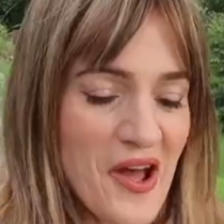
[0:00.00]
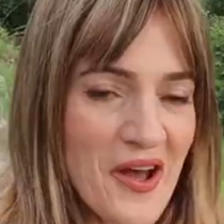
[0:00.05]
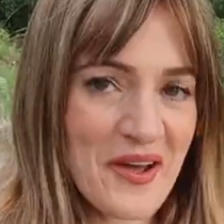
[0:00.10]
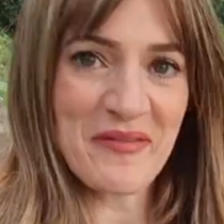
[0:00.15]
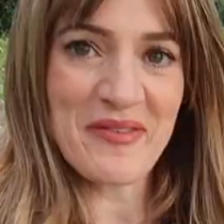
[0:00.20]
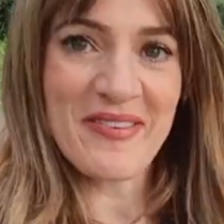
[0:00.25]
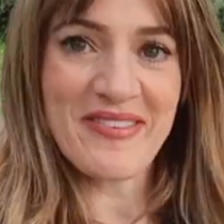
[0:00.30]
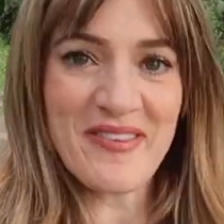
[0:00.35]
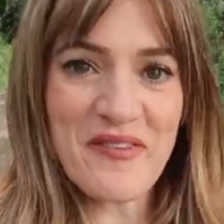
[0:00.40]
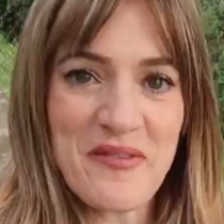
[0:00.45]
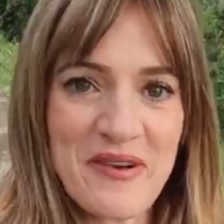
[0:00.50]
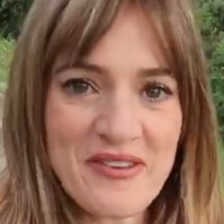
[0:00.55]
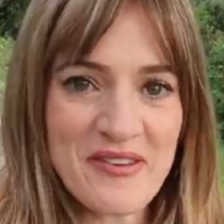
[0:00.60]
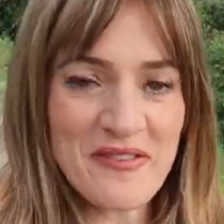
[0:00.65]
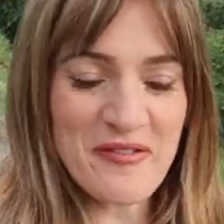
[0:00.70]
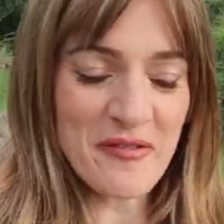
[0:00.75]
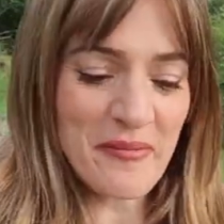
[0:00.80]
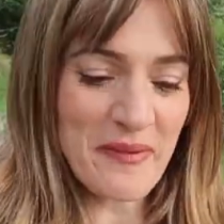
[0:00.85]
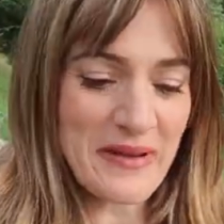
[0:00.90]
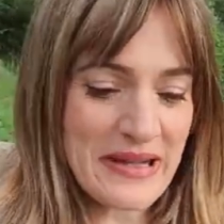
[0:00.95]
I'm still
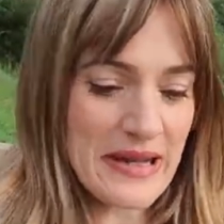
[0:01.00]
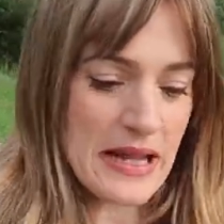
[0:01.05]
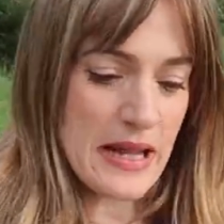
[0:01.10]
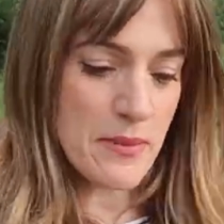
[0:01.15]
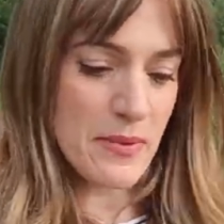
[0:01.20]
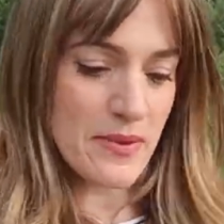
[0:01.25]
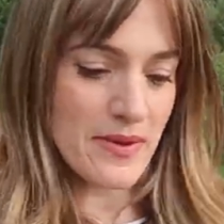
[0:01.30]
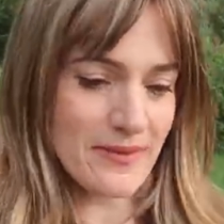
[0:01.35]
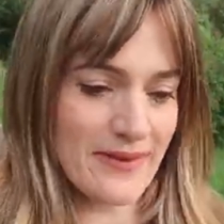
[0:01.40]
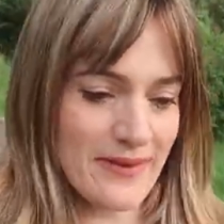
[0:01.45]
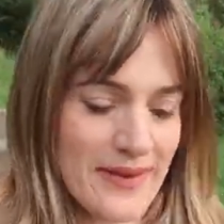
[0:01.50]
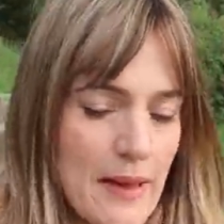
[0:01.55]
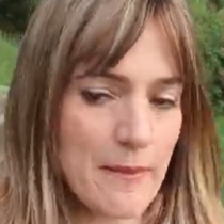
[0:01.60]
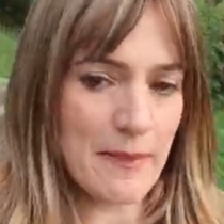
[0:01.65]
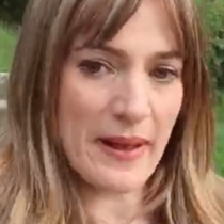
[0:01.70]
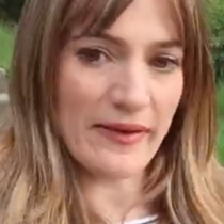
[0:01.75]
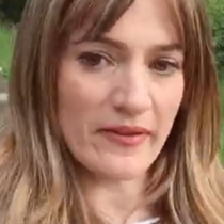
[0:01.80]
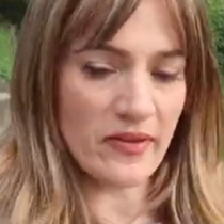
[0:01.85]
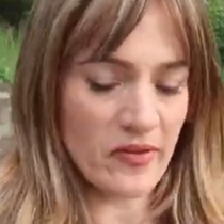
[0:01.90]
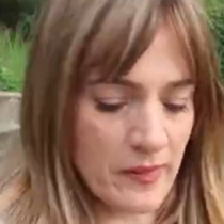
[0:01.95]
waiting for my neighbour to get
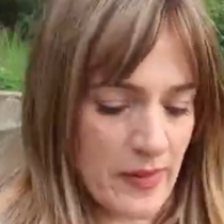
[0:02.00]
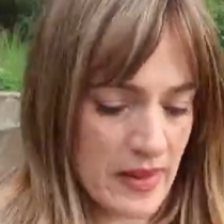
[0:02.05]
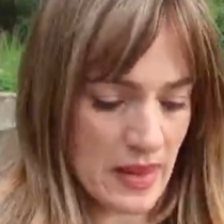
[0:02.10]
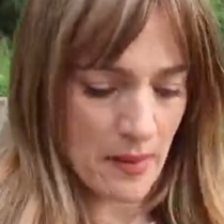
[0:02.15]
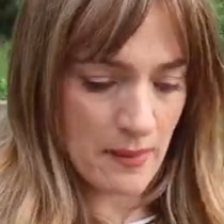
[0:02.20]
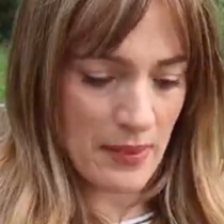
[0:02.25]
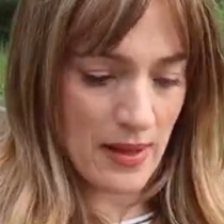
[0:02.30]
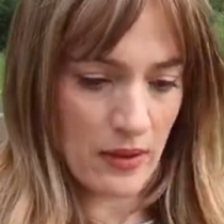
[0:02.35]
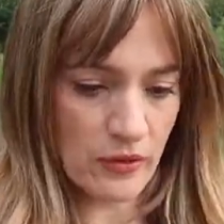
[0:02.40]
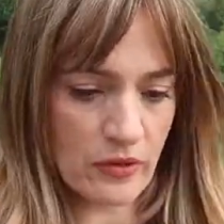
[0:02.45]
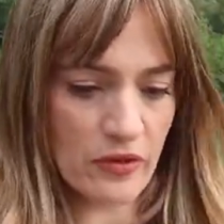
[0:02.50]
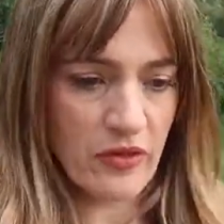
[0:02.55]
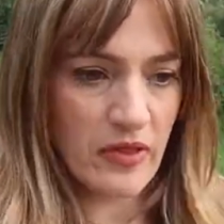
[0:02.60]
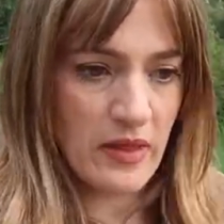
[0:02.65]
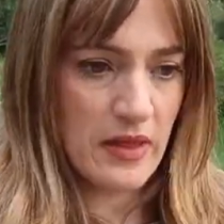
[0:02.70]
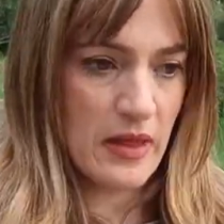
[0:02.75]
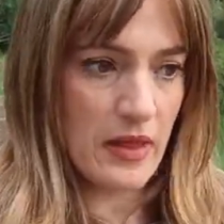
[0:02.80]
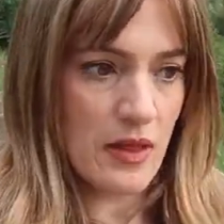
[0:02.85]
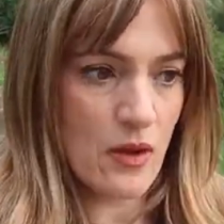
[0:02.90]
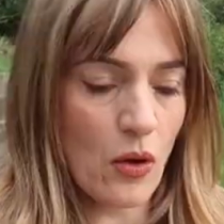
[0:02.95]
back to me about
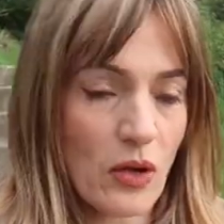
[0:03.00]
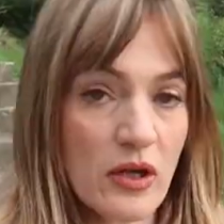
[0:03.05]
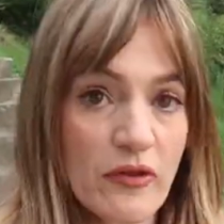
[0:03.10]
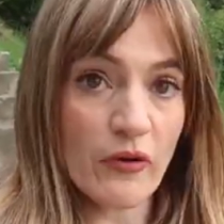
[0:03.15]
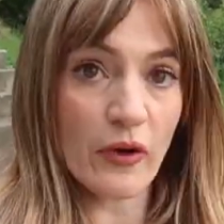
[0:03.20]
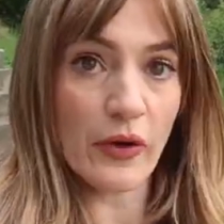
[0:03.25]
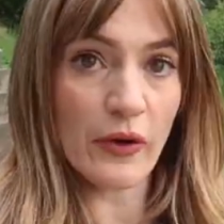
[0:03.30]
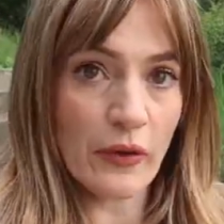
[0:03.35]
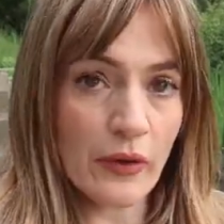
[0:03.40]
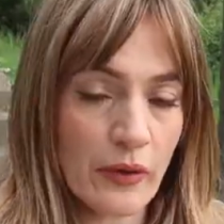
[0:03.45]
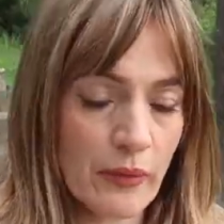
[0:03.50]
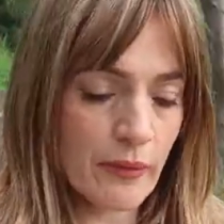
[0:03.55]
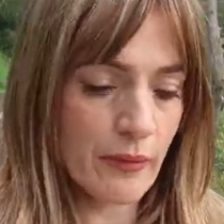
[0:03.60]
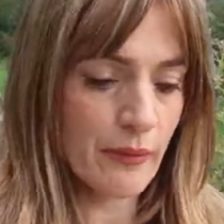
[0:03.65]
the olive oil.